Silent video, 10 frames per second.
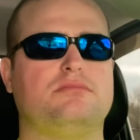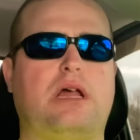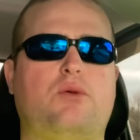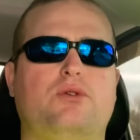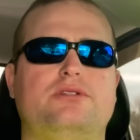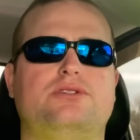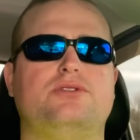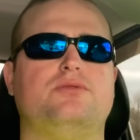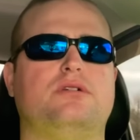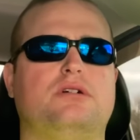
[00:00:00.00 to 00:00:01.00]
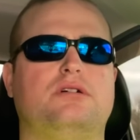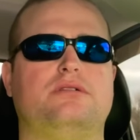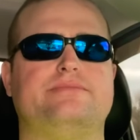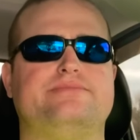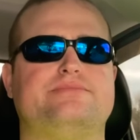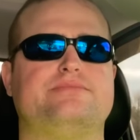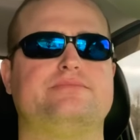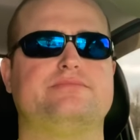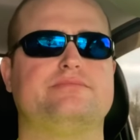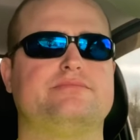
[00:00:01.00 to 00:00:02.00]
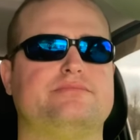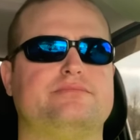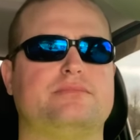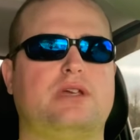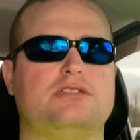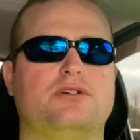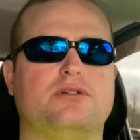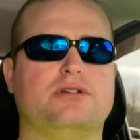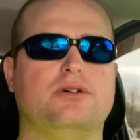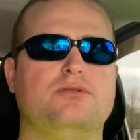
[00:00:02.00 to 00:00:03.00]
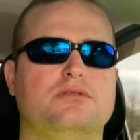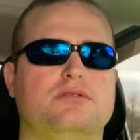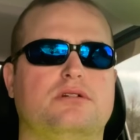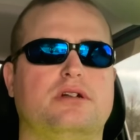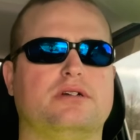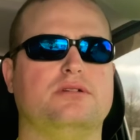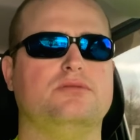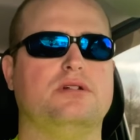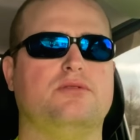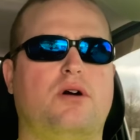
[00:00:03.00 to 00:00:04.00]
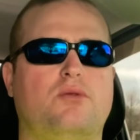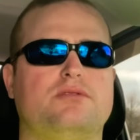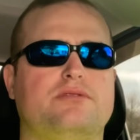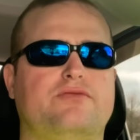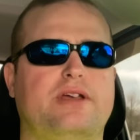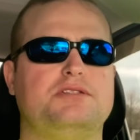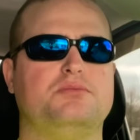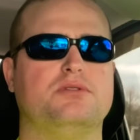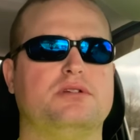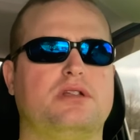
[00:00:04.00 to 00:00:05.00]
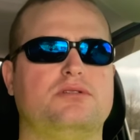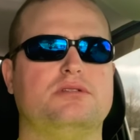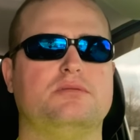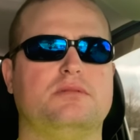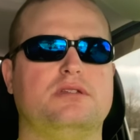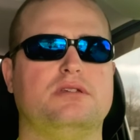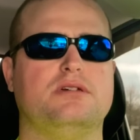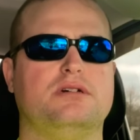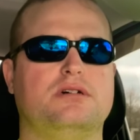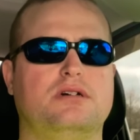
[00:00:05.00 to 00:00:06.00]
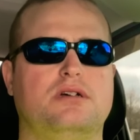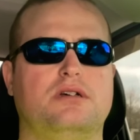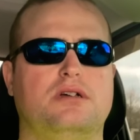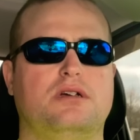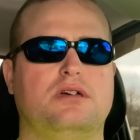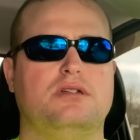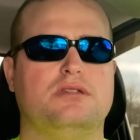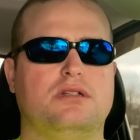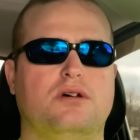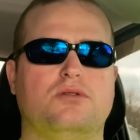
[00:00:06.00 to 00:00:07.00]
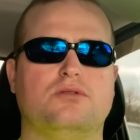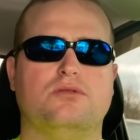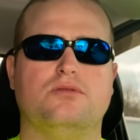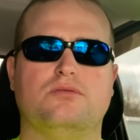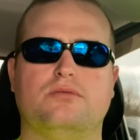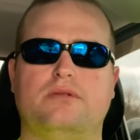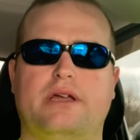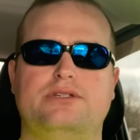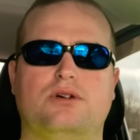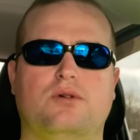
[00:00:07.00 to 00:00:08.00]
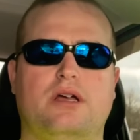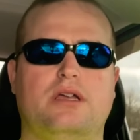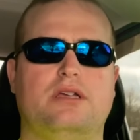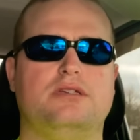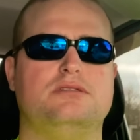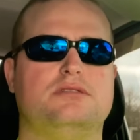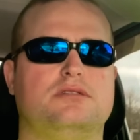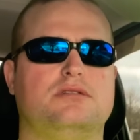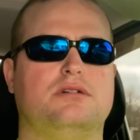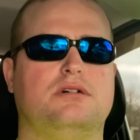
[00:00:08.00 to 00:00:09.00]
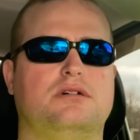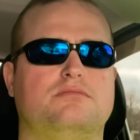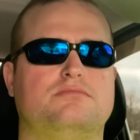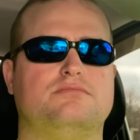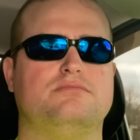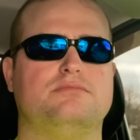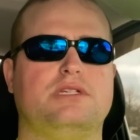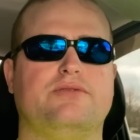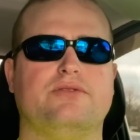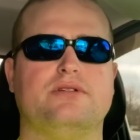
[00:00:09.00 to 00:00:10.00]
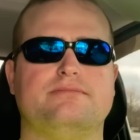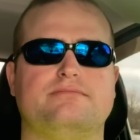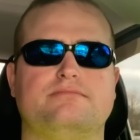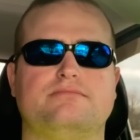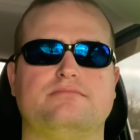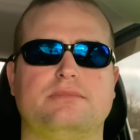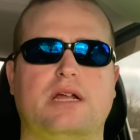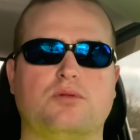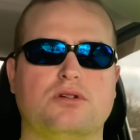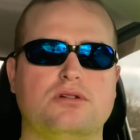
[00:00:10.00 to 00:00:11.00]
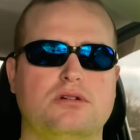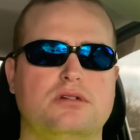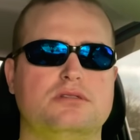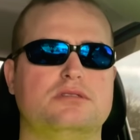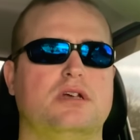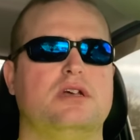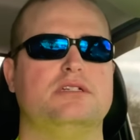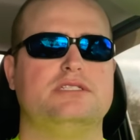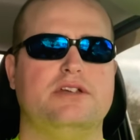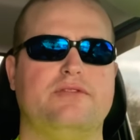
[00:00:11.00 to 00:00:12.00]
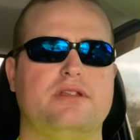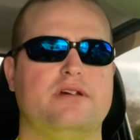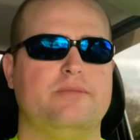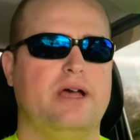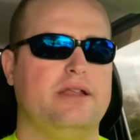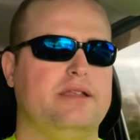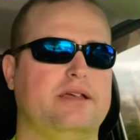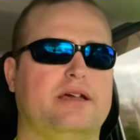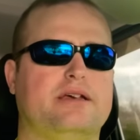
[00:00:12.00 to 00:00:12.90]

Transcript: I went to, uh, I started Google or oh, not Google. I went to Facebook and I looked up the, uh, the local HOAs and um, different neighborhoods, see if any of them had any kind